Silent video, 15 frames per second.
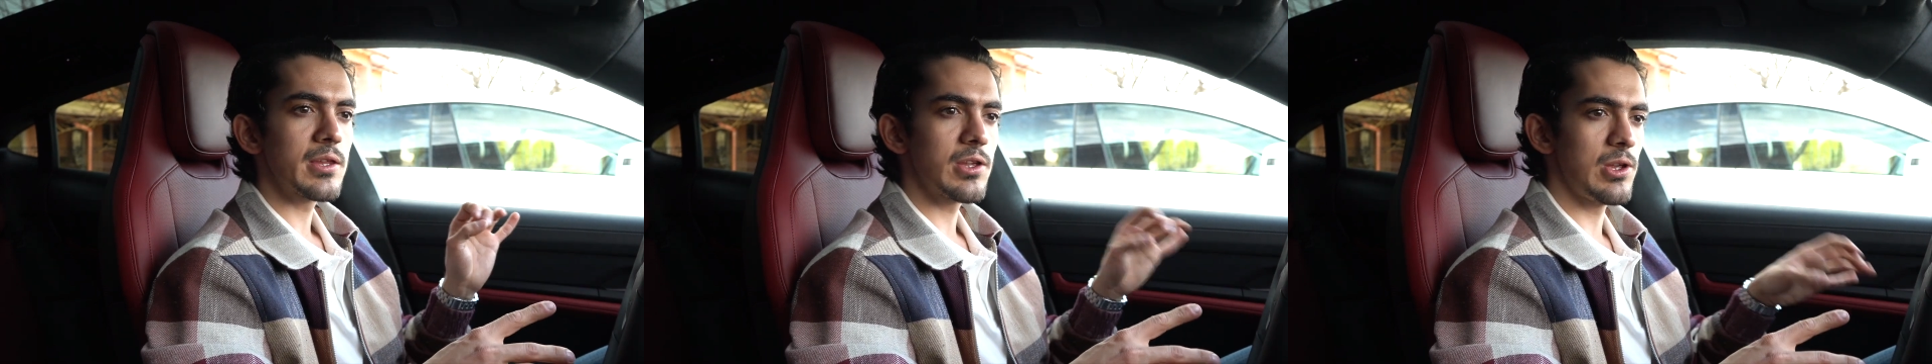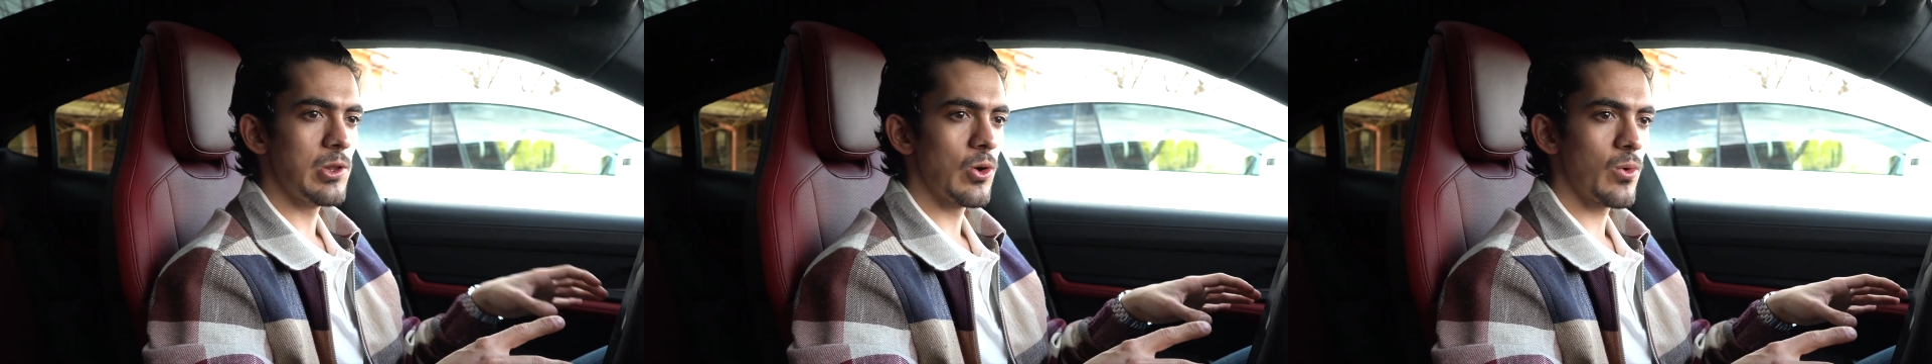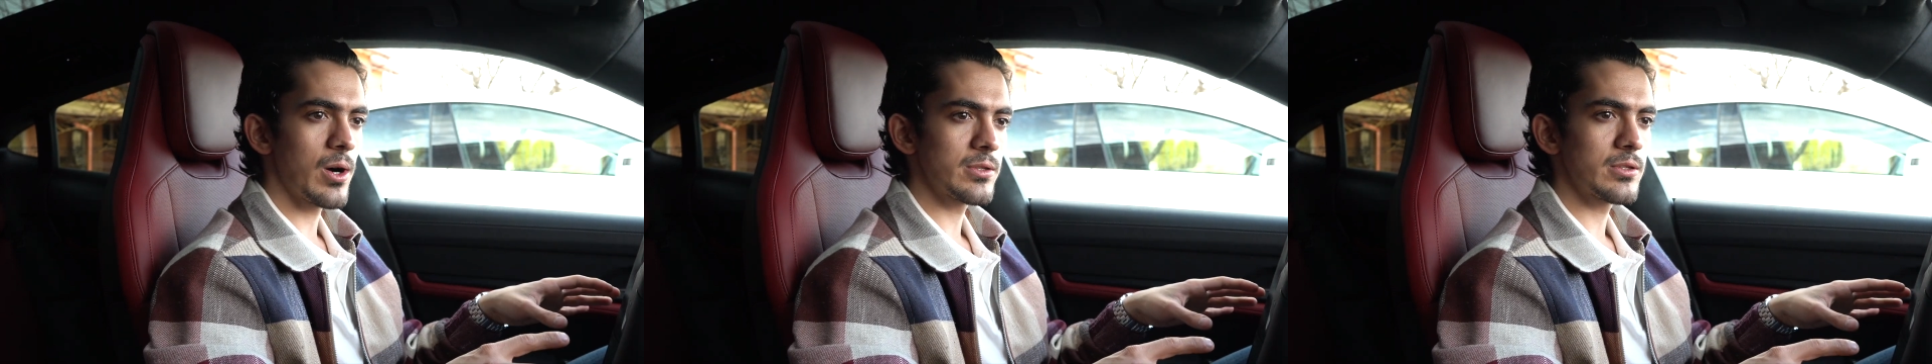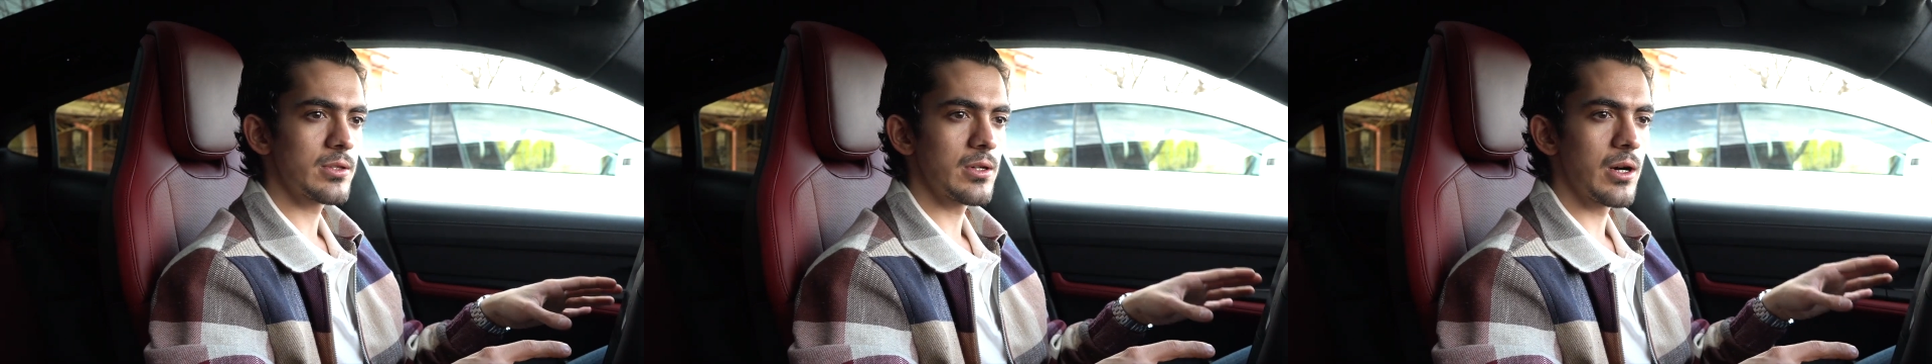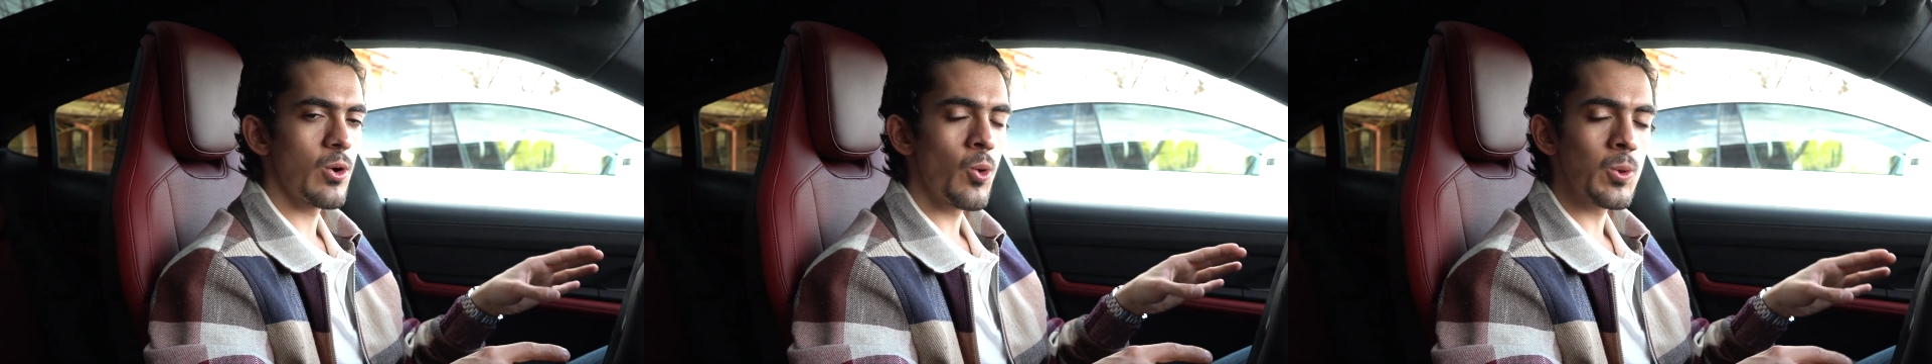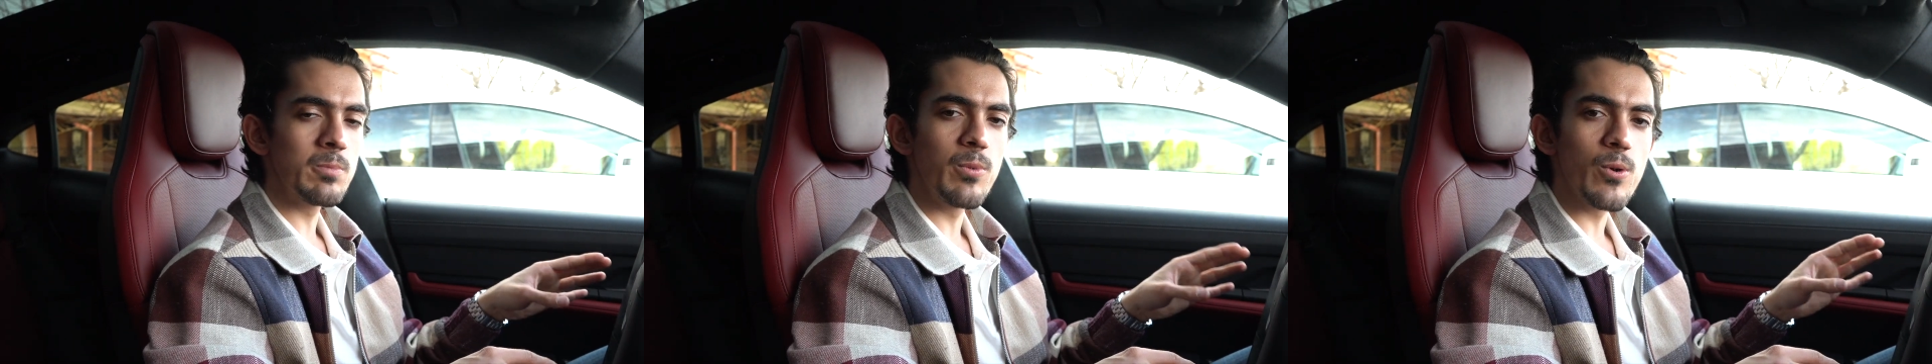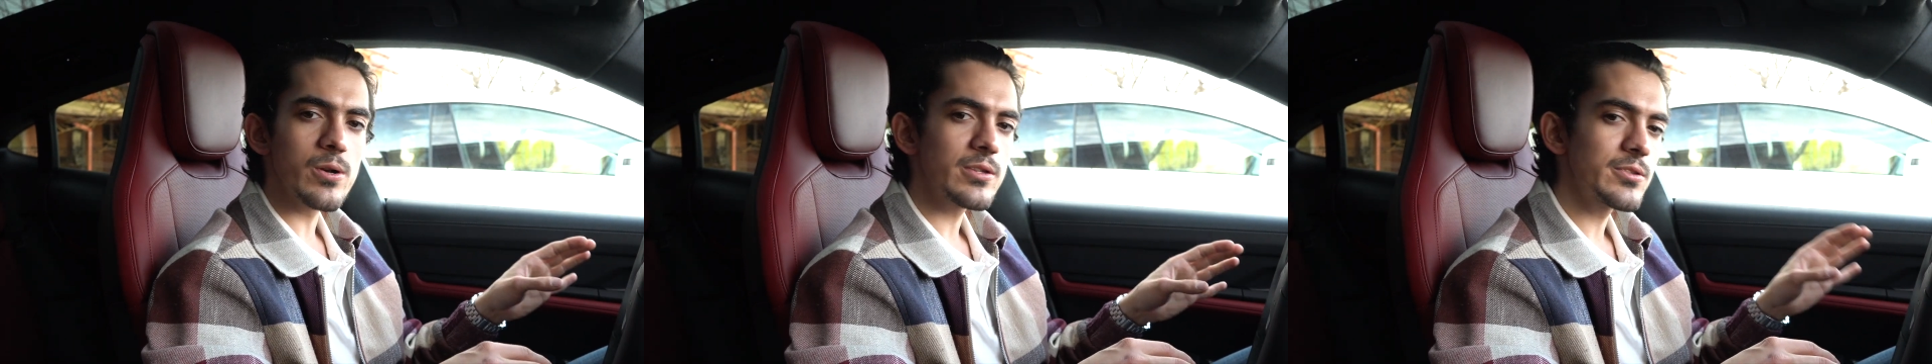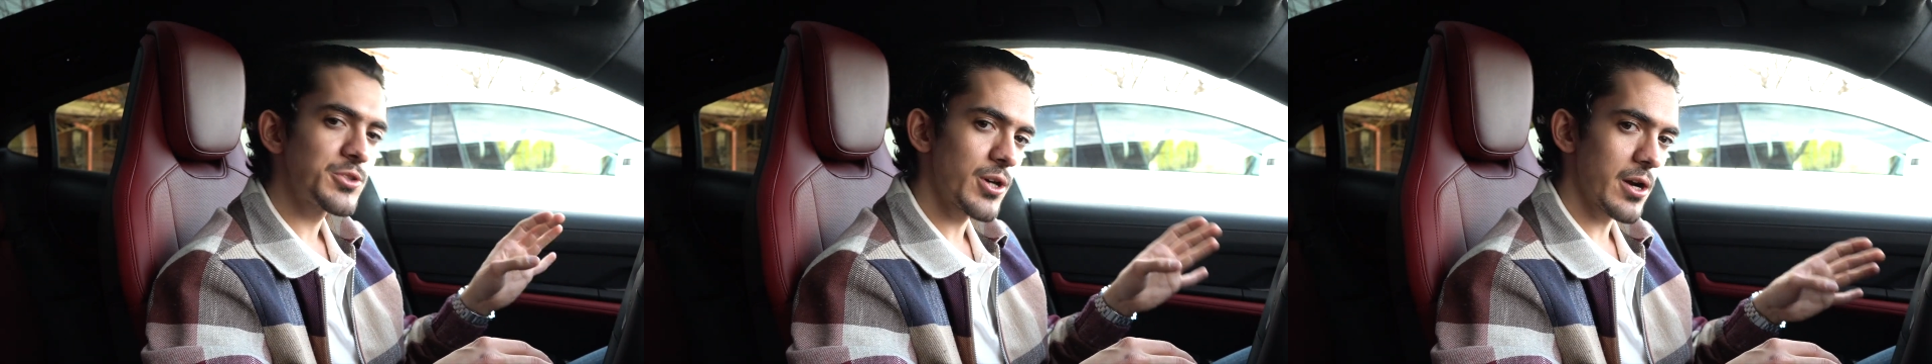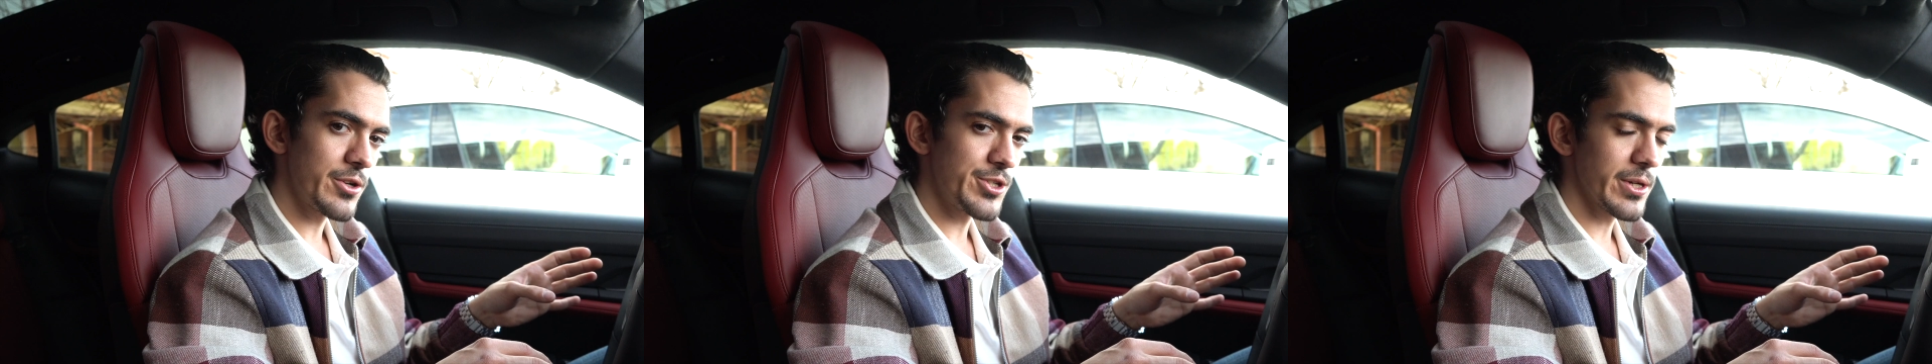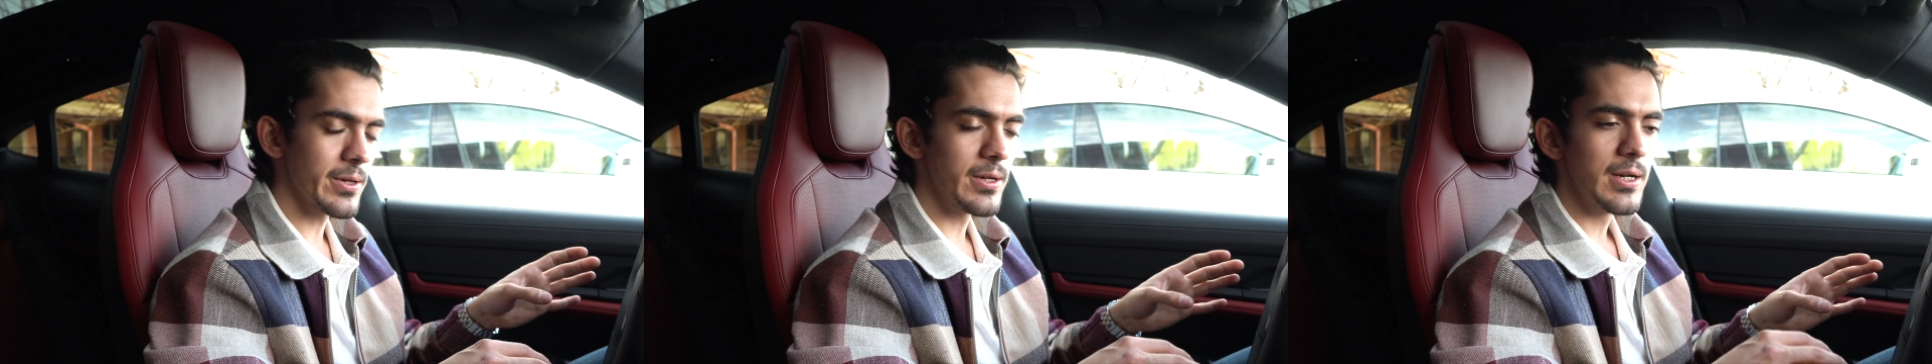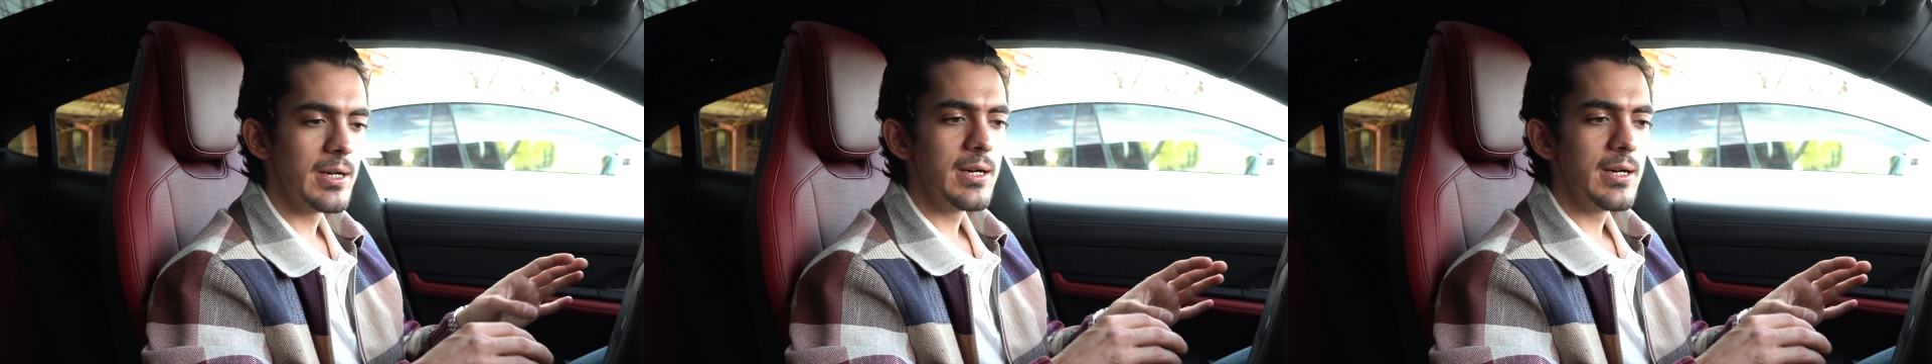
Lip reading: kilowatt onboard charger.